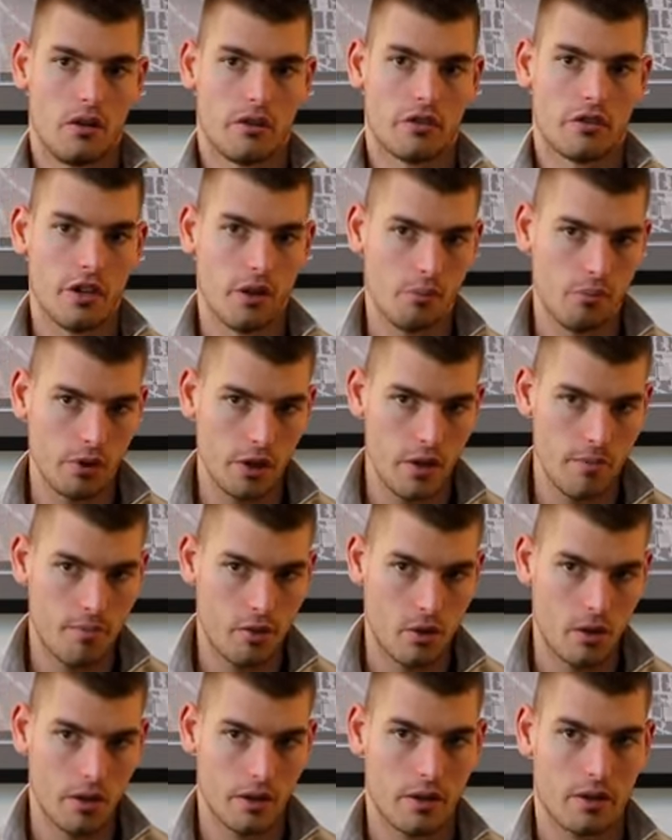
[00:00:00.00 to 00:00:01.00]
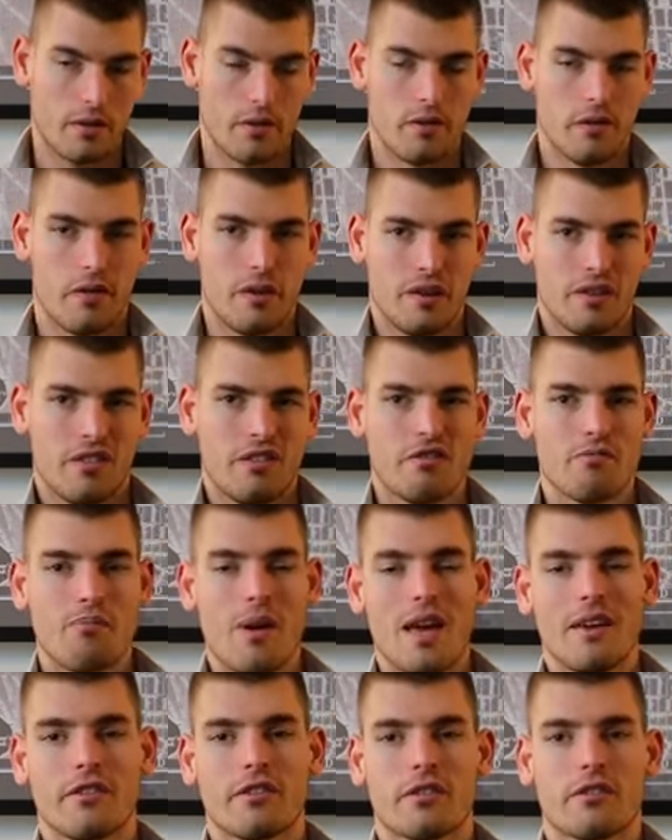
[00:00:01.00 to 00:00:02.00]
Simply put, this is
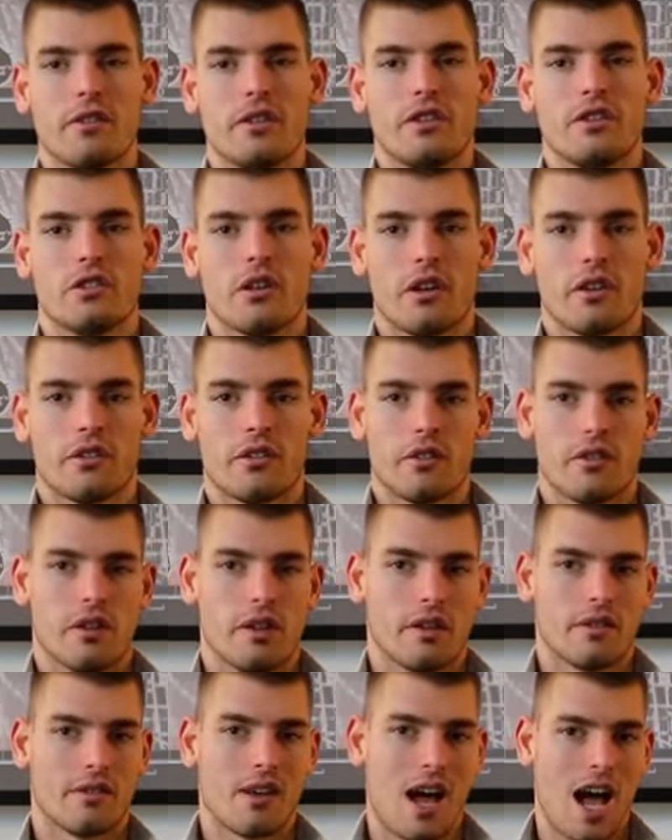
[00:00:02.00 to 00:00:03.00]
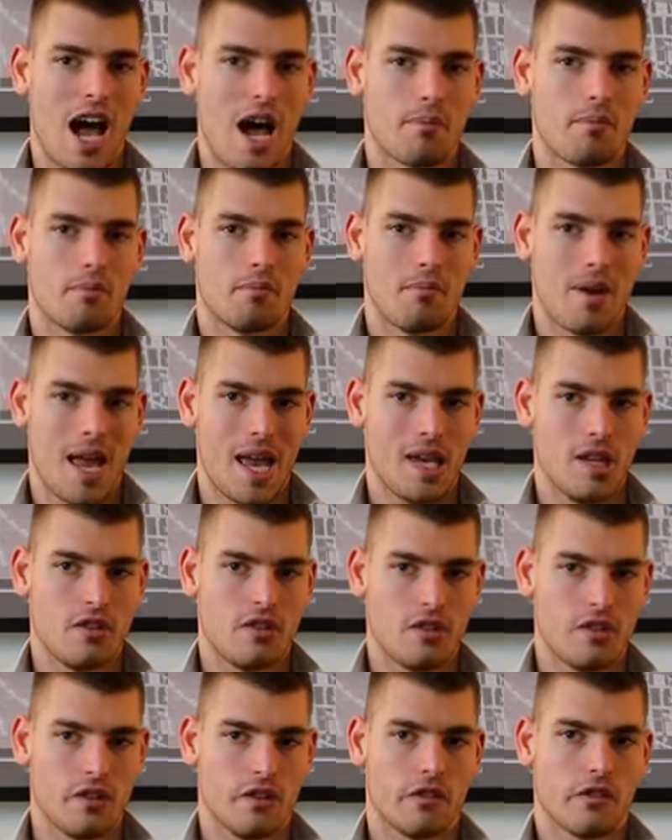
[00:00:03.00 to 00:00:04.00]
basically just the top
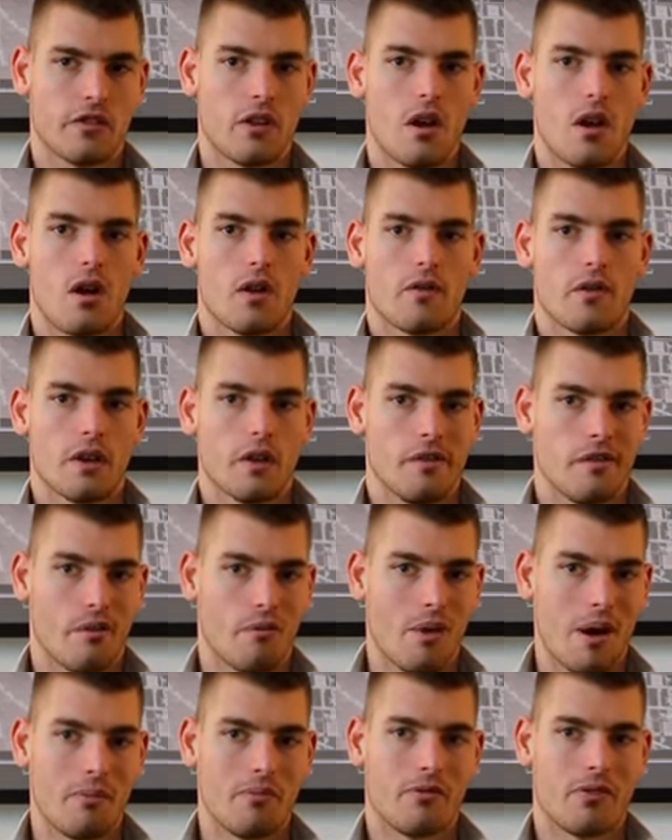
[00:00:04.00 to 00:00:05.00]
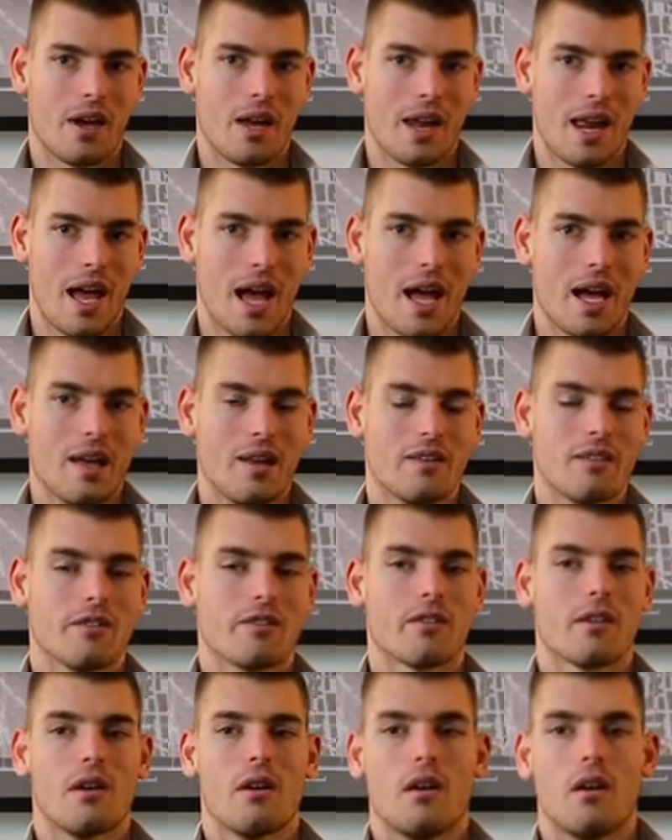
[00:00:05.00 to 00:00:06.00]
pages that your website
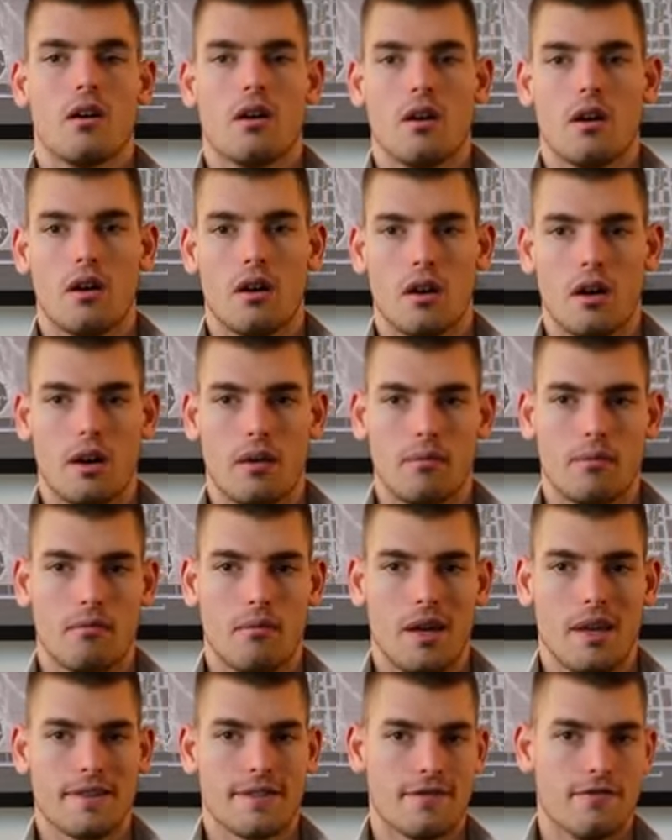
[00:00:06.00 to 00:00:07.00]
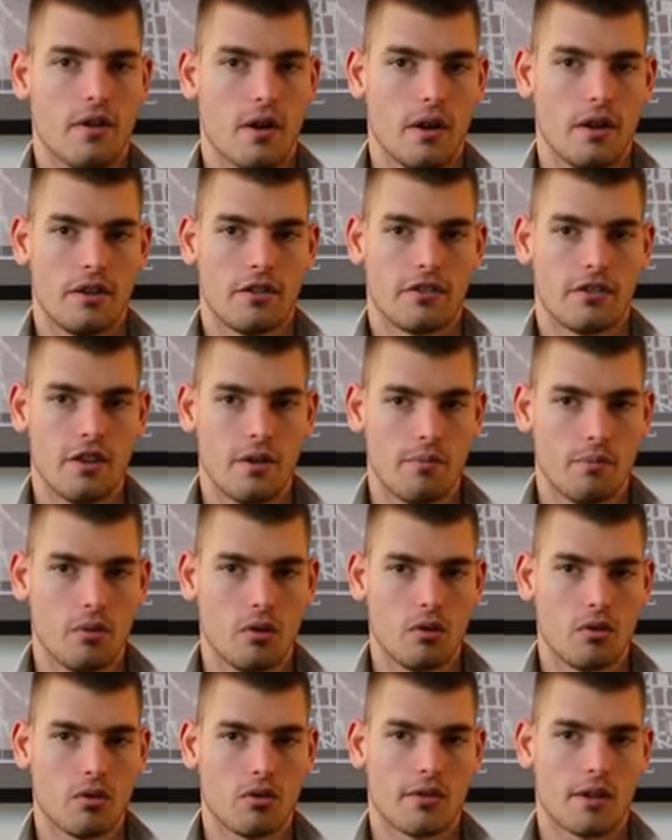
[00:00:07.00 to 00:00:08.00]
has. It's very
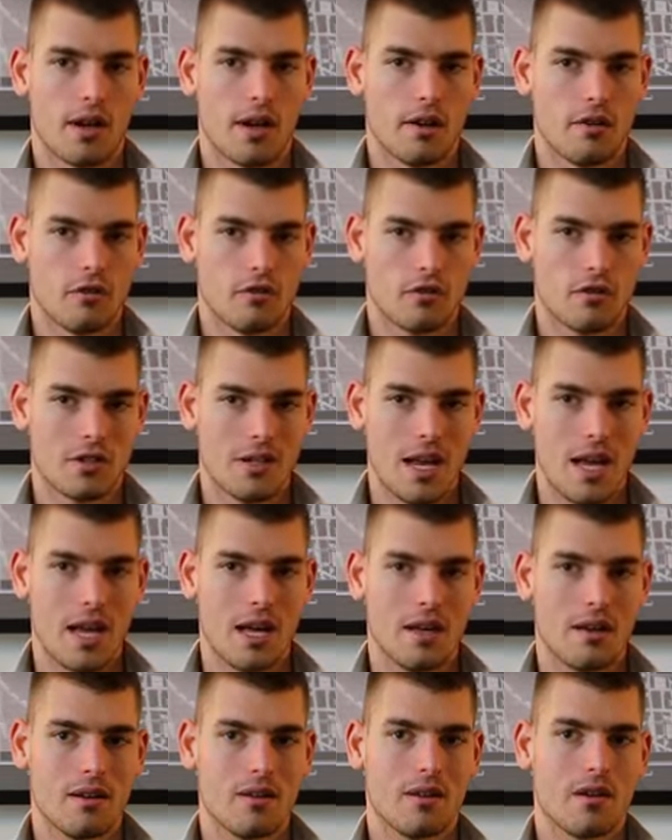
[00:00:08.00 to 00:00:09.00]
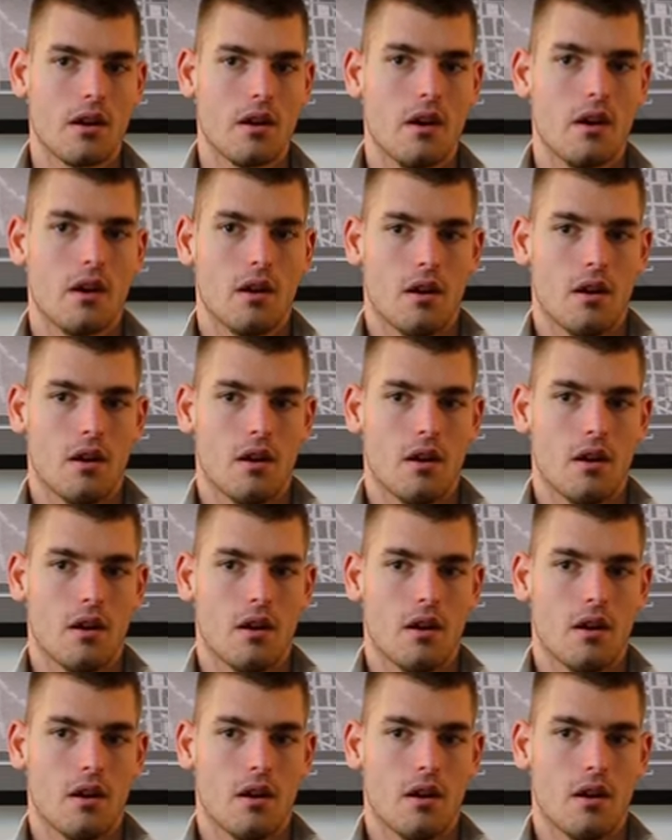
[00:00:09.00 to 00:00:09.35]
simple to understand.